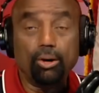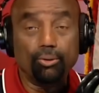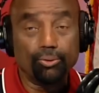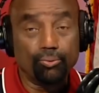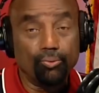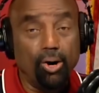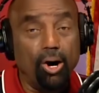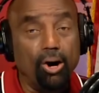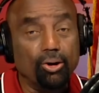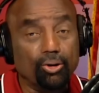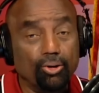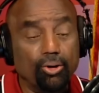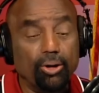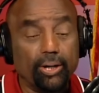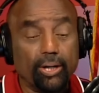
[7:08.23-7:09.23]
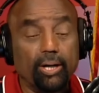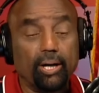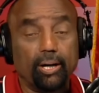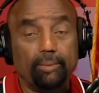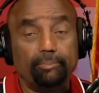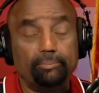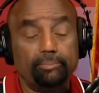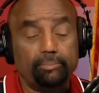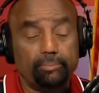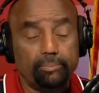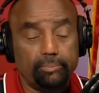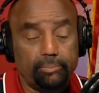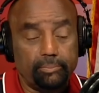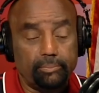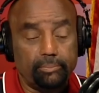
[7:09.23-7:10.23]
Oh, the wall going up.
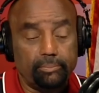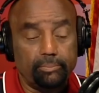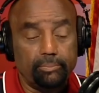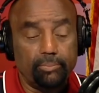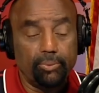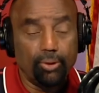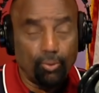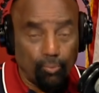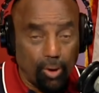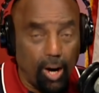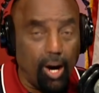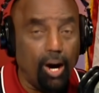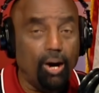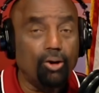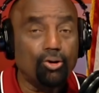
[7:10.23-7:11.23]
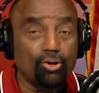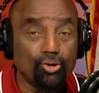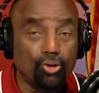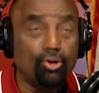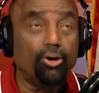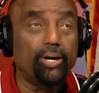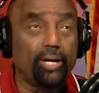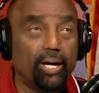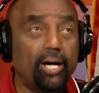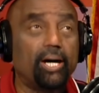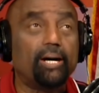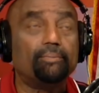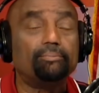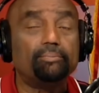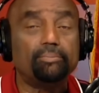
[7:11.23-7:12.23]
The wall going
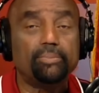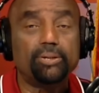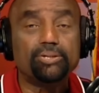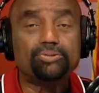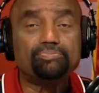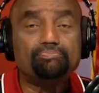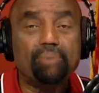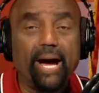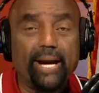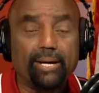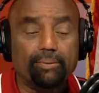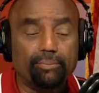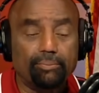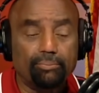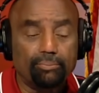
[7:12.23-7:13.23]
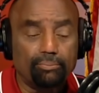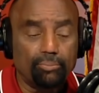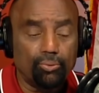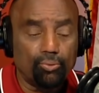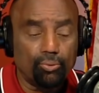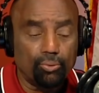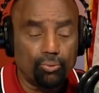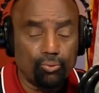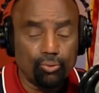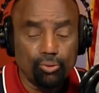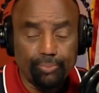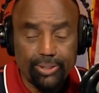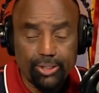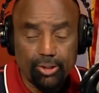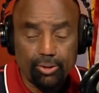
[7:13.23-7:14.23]
up in spite of
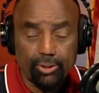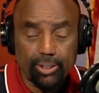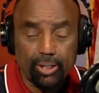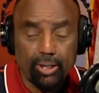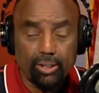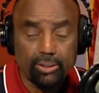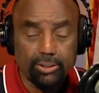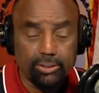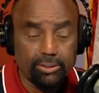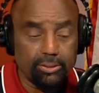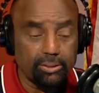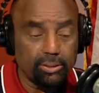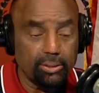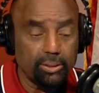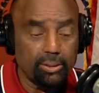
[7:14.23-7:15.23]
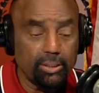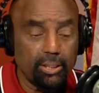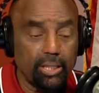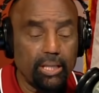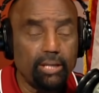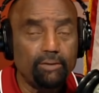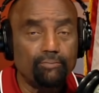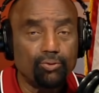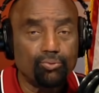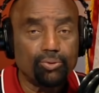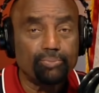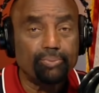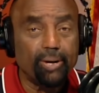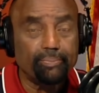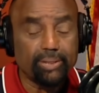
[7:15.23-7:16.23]
Rubio and all these evil
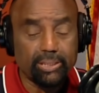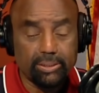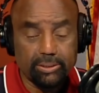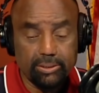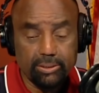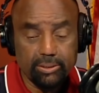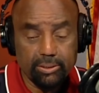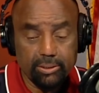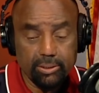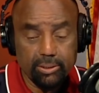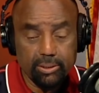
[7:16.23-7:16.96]
Republicans.